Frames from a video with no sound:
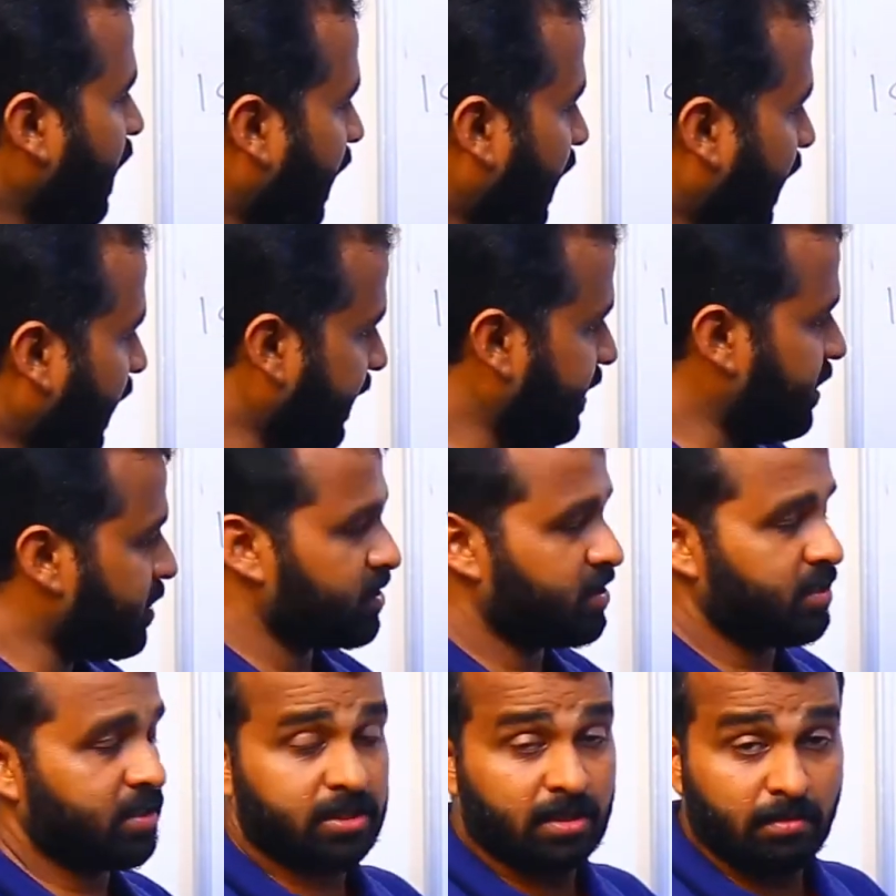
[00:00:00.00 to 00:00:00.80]

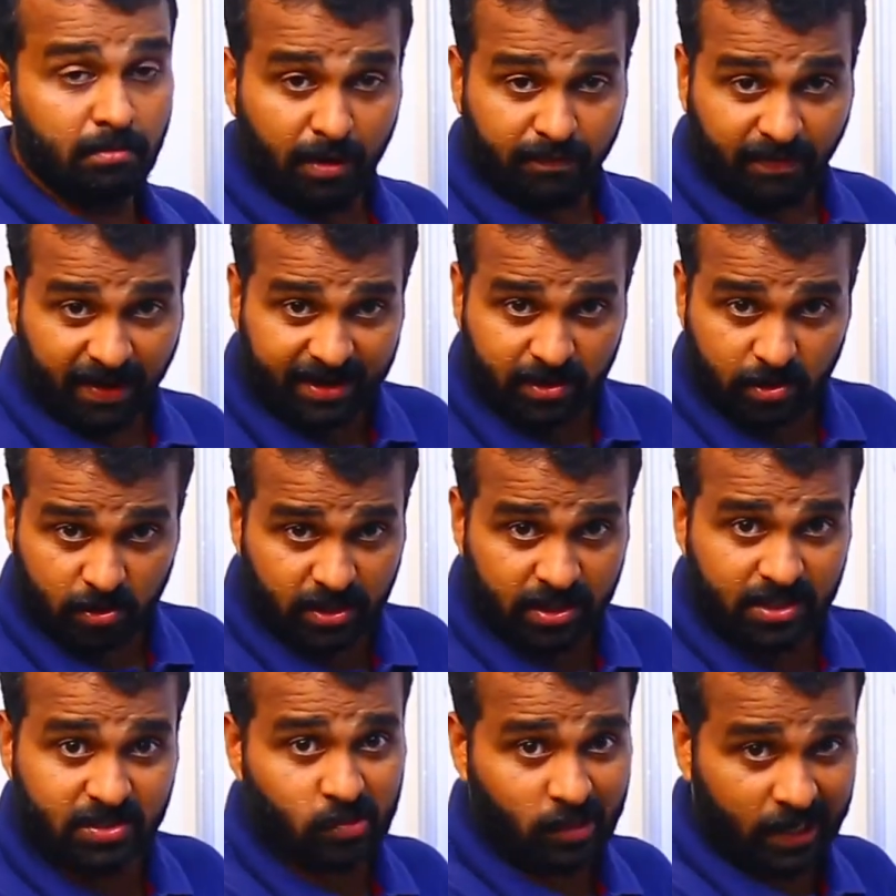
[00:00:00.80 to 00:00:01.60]
Hydrogen, the symbol of
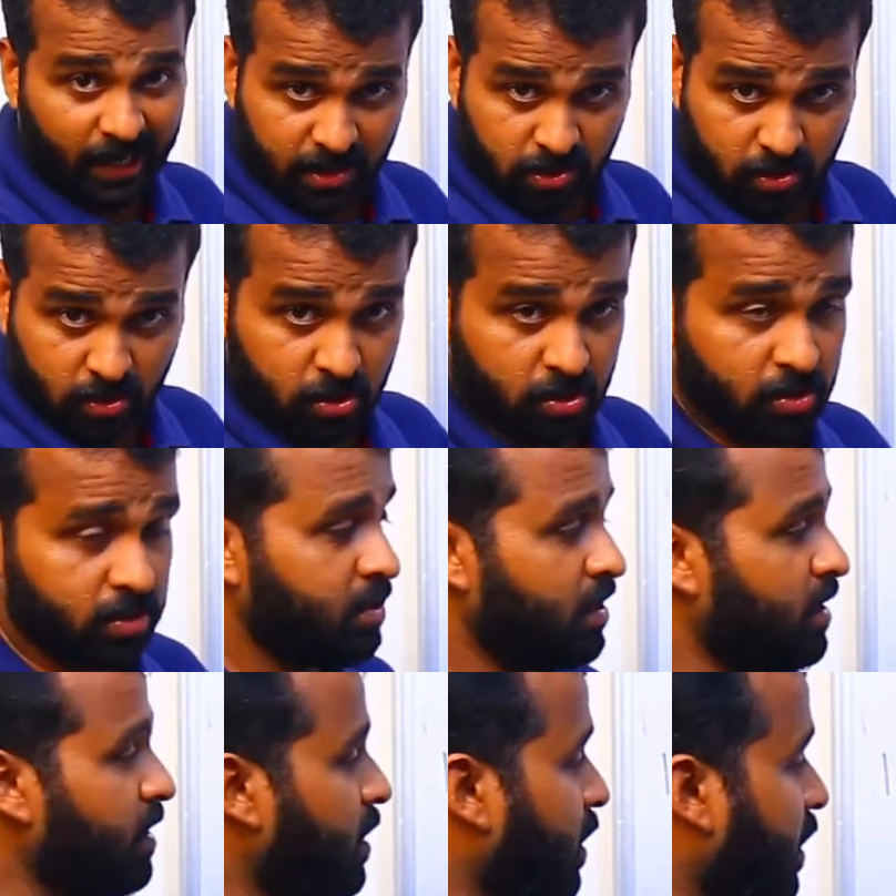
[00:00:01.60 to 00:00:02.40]
hydrogen is H
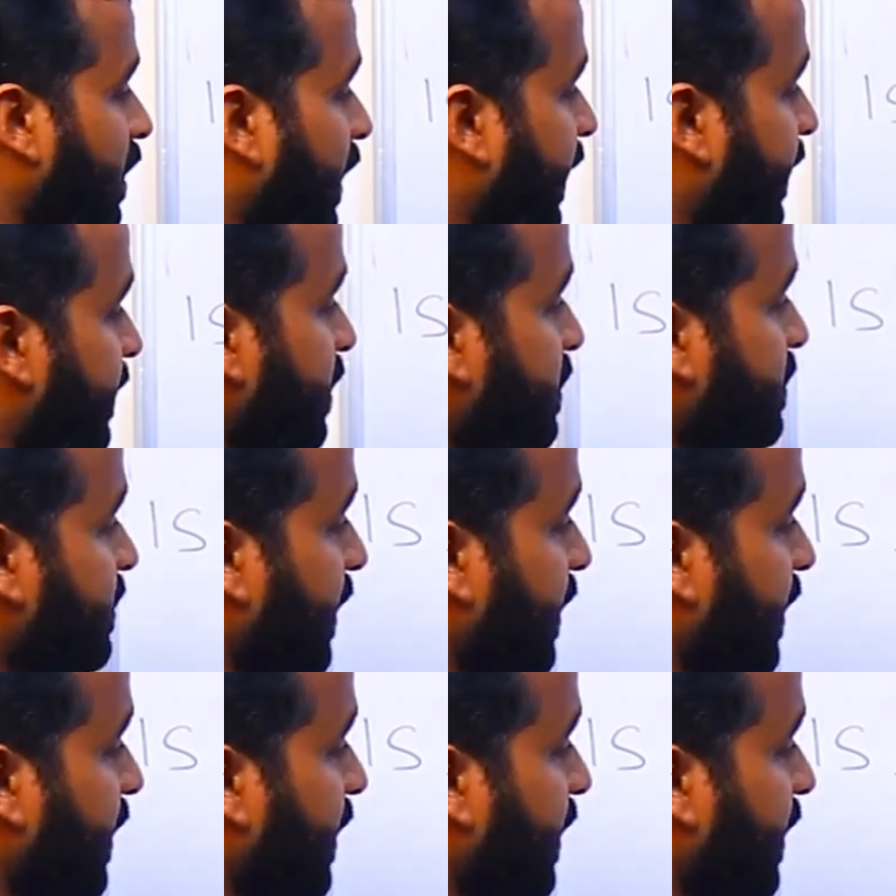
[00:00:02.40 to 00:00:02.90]
and its